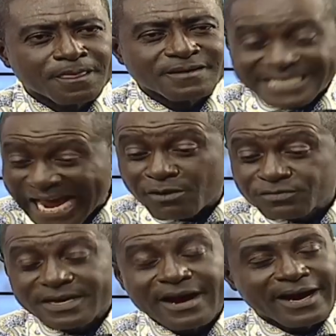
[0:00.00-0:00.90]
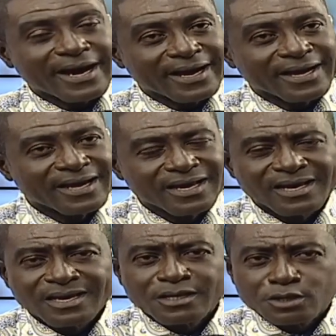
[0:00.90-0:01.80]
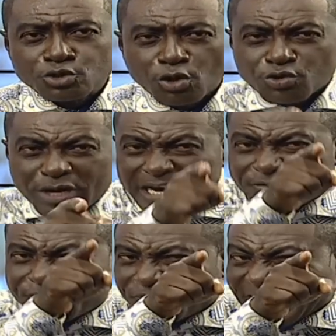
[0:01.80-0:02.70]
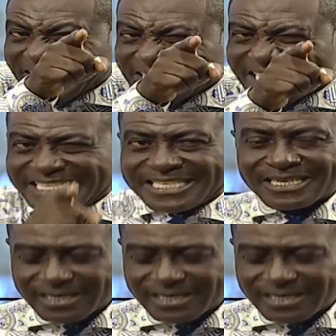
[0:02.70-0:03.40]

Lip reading: Down there. So you can fix it.